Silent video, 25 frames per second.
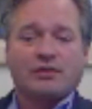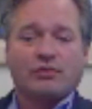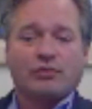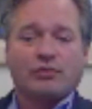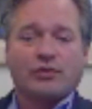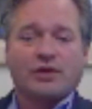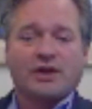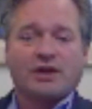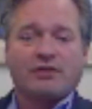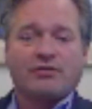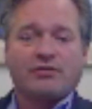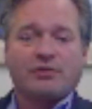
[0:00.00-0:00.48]

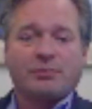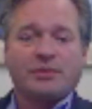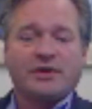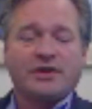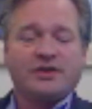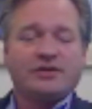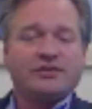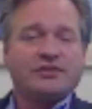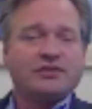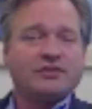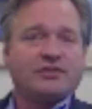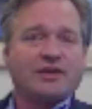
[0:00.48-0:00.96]
whatever
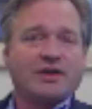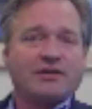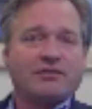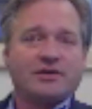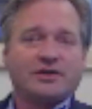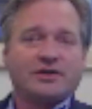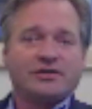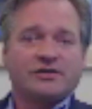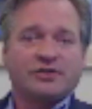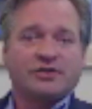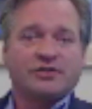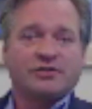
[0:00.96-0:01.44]
piece of
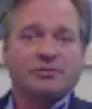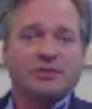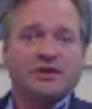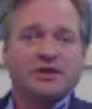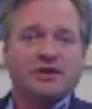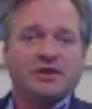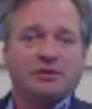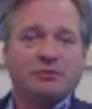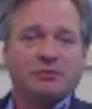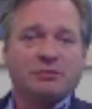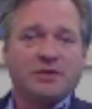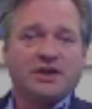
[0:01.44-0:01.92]
evidence has
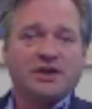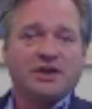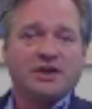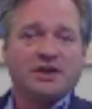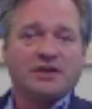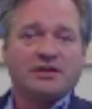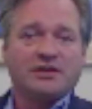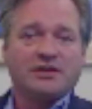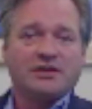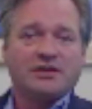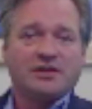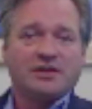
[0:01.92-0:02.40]
been
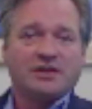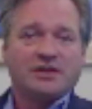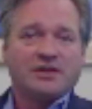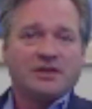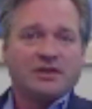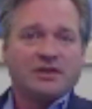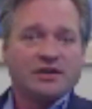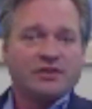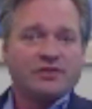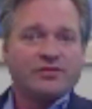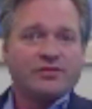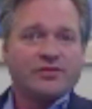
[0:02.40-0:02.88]
admitted
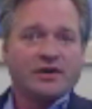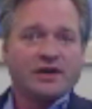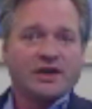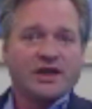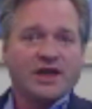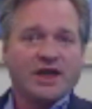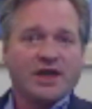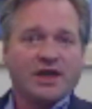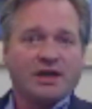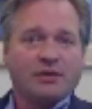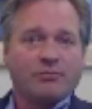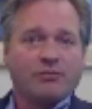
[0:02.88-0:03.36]
is fair
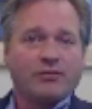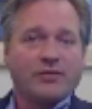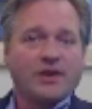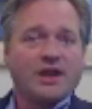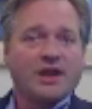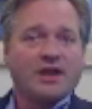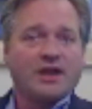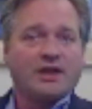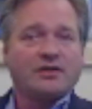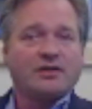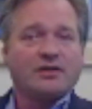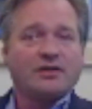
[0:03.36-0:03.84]

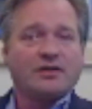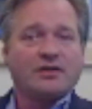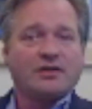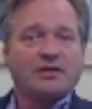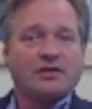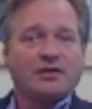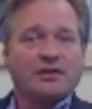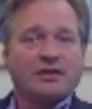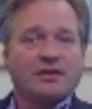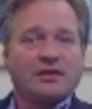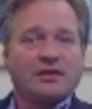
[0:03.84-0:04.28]
game. And